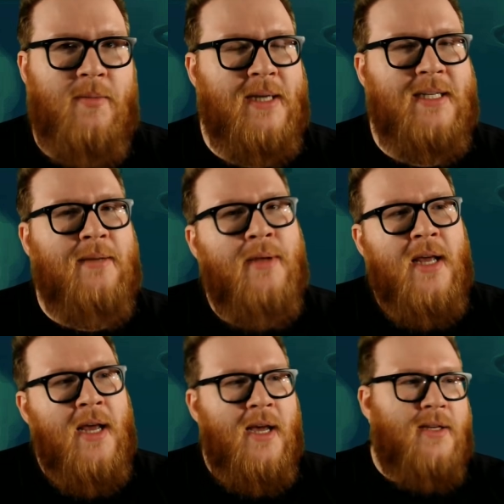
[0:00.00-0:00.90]
big
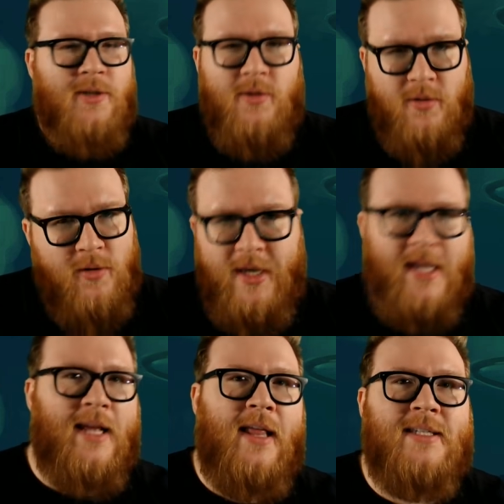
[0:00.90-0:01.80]
demon. So you're
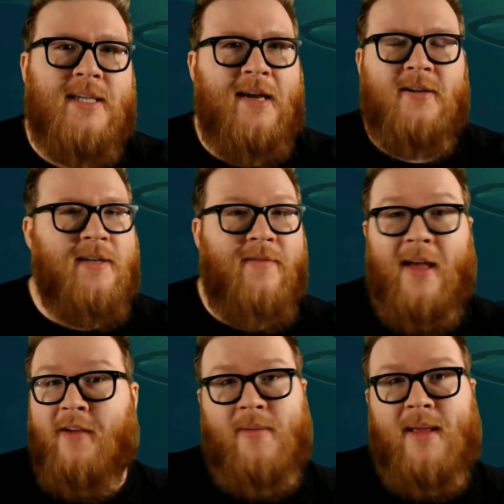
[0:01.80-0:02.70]
getting less guaranteed
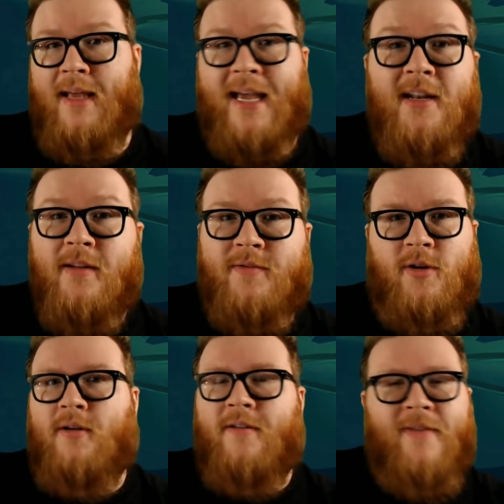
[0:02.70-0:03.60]
value from that, like, end of
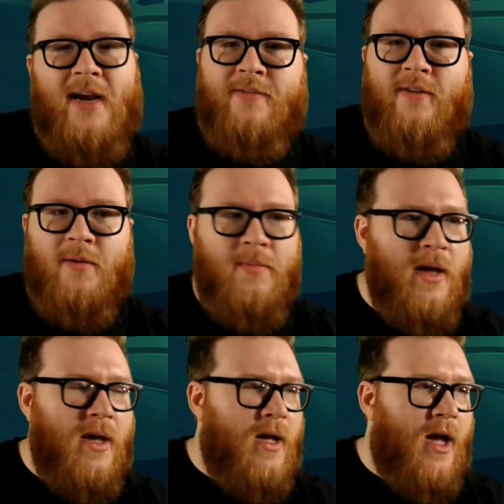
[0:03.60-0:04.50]
turn effect from
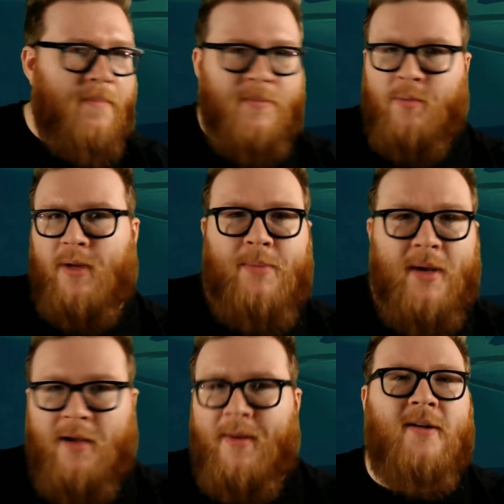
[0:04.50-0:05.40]
um, your big
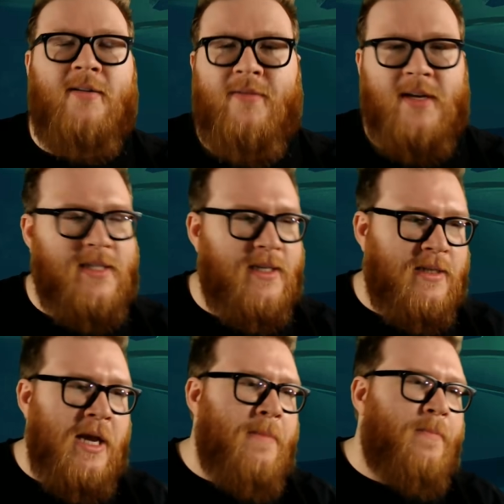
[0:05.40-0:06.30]
pit commander, for
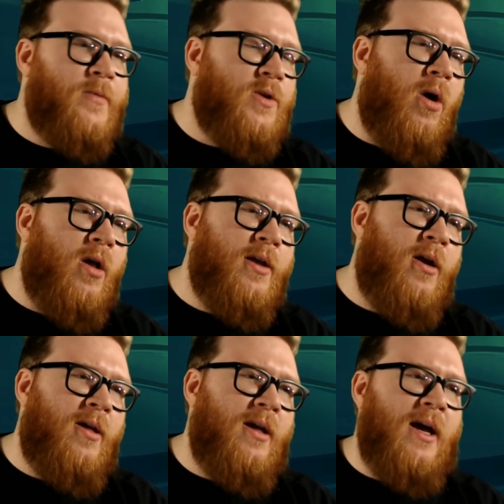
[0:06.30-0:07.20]
instance. So, all in
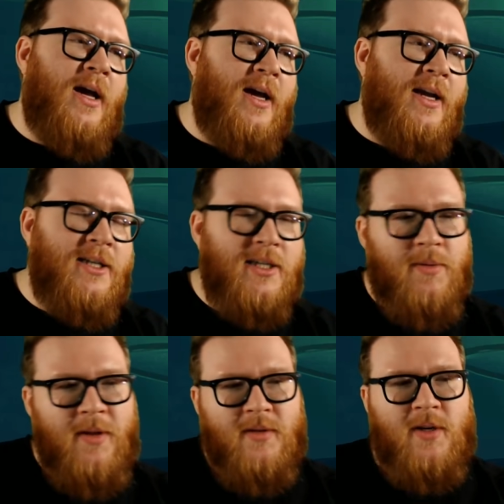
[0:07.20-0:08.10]
all, uh, it's just
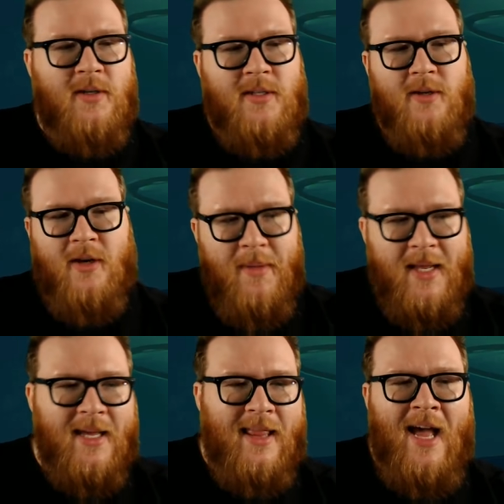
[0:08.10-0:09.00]
one of those cards that you're
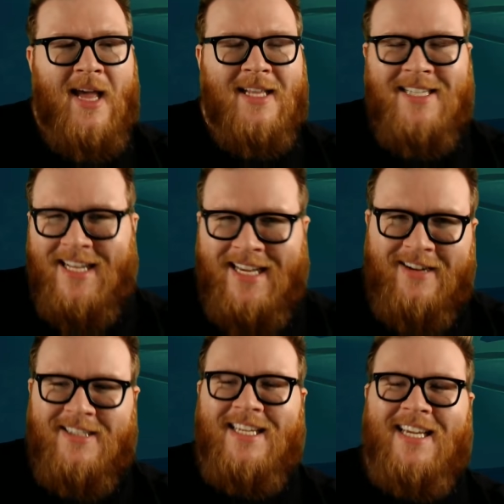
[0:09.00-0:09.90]
committing a lot, and it's not
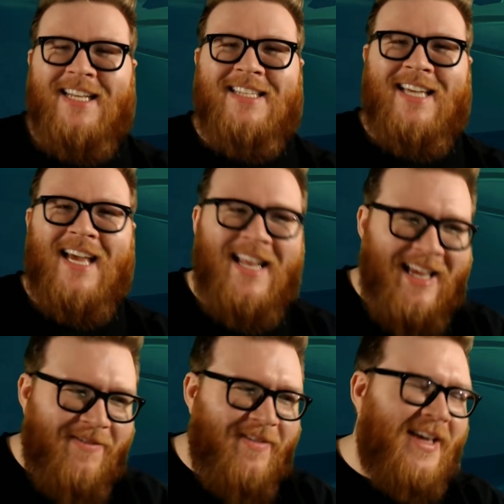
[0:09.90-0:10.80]
guaranteed. It's kind of
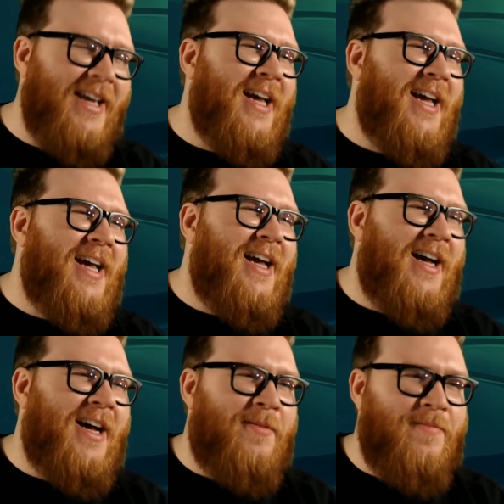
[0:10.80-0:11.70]
iffy.
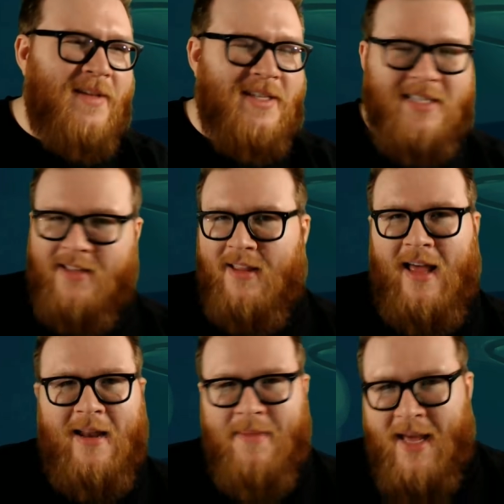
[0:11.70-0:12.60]
Um, it's still a
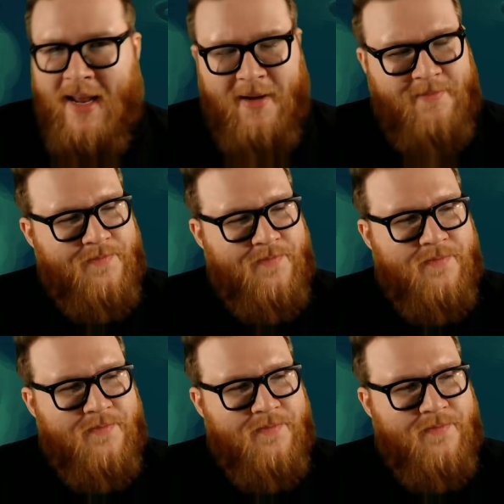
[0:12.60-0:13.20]
lot of mana